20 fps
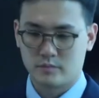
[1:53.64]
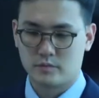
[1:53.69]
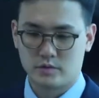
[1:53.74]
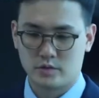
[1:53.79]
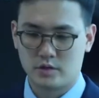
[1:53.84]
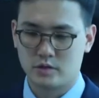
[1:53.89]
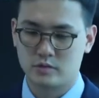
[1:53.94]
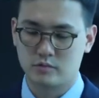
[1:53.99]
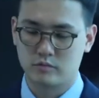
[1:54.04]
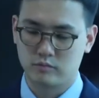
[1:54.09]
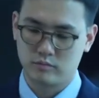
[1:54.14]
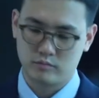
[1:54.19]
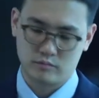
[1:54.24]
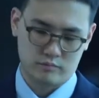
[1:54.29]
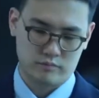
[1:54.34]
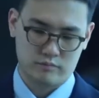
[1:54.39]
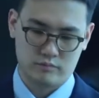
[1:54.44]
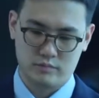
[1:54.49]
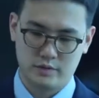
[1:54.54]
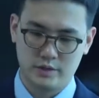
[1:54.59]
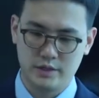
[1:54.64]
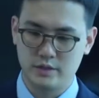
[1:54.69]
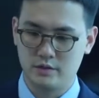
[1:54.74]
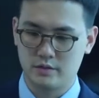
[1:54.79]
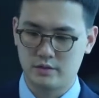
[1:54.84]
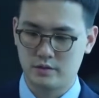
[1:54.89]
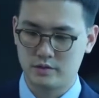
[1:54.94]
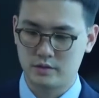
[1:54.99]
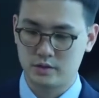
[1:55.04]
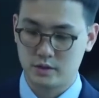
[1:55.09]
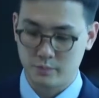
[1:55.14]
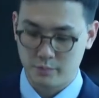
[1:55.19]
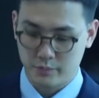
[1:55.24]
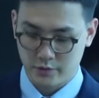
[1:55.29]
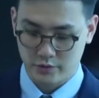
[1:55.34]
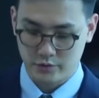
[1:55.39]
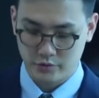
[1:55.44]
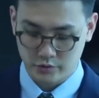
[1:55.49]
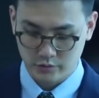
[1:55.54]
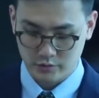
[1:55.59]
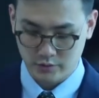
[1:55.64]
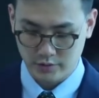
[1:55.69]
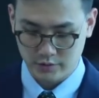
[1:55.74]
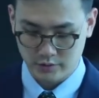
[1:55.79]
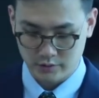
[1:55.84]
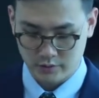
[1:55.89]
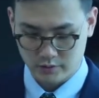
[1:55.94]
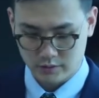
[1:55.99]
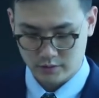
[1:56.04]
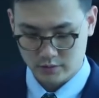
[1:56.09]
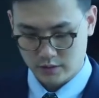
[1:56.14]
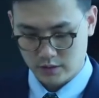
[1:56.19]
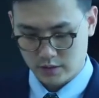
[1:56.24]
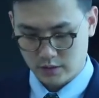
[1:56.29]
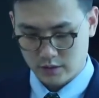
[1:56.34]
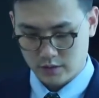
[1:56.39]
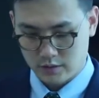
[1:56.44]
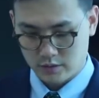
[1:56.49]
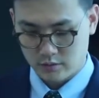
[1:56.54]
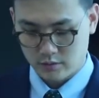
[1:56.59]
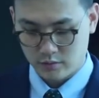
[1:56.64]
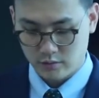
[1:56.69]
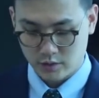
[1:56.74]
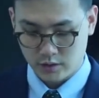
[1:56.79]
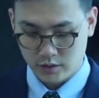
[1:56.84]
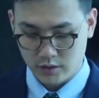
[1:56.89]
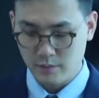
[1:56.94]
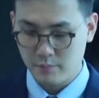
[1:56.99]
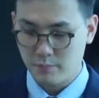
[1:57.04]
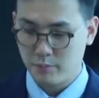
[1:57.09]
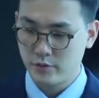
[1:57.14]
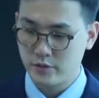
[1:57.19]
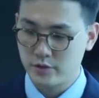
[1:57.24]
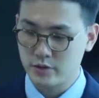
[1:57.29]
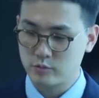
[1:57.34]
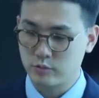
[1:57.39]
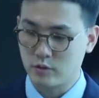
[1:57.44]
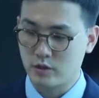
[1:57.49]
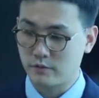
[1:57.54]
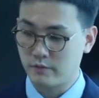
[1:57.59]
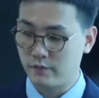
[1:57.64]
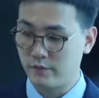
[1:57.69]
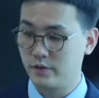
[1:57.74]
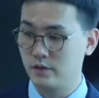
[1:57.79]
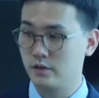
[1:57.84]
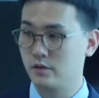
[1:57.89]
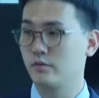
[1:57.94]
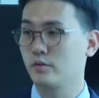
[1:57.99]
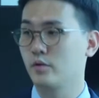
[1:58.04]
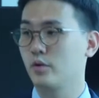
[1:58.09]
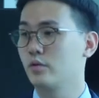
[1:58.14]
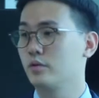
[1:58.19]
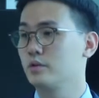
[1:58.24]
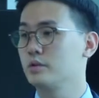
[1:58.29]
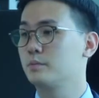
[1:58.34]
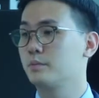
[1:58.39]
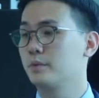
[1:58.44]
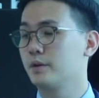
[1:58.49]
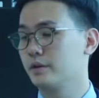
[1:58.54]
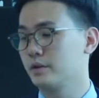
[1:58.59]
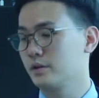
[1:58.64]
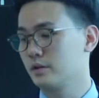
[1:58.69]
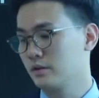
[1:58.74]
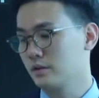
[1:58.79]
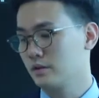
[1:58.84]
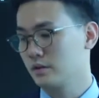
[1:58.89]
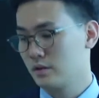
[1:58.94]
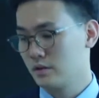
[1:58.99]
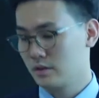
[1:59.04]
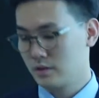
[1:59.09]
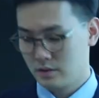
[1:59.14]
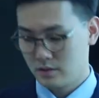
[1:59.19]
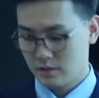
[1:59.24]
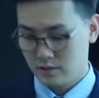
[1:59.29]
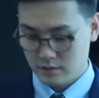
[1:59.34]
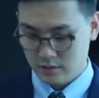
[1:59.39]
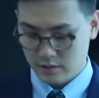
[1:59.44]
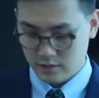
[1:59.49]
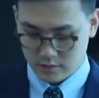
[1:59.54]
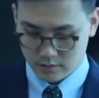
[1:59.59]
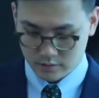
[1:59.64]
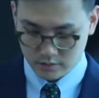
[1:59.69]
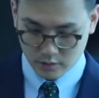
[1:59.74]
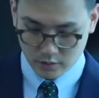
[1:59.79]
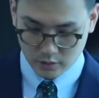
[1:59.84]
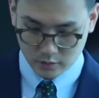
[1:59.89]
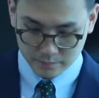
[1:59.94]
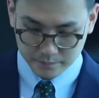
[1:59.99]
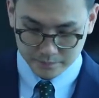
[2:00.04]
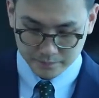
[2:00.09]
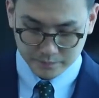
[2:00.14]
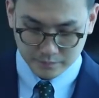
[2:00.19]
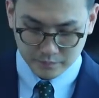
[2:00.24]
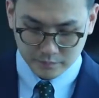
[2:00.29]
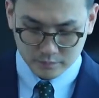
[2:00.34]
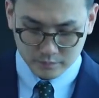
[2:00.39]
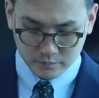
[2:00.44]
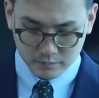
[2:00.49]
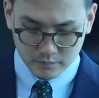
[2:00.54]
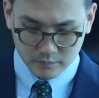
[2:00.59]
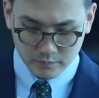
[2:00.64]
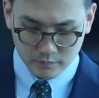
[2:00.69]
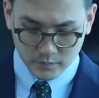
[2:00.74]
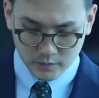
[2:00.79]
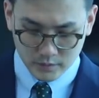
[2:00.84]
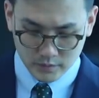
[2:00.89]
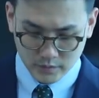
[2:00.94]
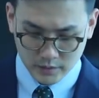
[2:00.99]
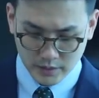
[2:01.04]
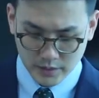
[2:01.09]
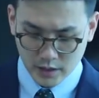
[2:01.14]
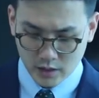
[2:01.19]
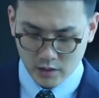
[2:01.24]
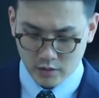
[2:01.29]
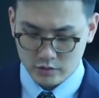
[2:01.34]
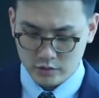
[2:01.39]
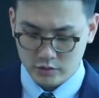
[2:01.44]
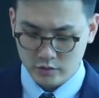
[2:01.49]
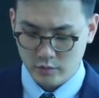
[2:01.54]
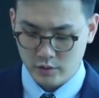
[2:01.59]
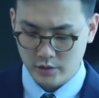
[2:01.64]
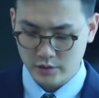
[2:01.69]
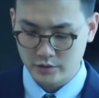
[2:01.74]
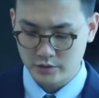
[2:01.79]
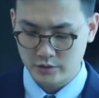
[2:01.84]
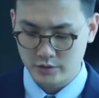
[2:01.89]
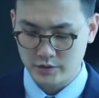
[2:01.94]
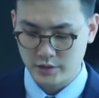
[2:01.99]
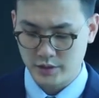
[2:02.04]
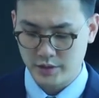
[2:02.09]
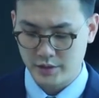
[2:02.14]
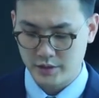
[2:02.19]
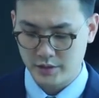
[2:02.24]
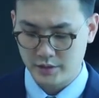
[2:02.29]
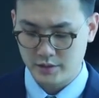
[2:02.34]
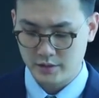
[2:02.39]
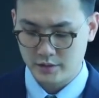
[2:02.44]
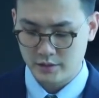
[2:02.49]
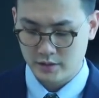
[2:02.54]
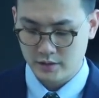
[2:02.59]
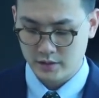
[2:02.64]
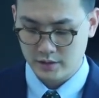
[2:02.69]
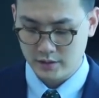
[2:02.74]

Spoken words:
just leader, spiritual leaders. So the key point is what? Filling of the Holy Spirit. So today I also want to share a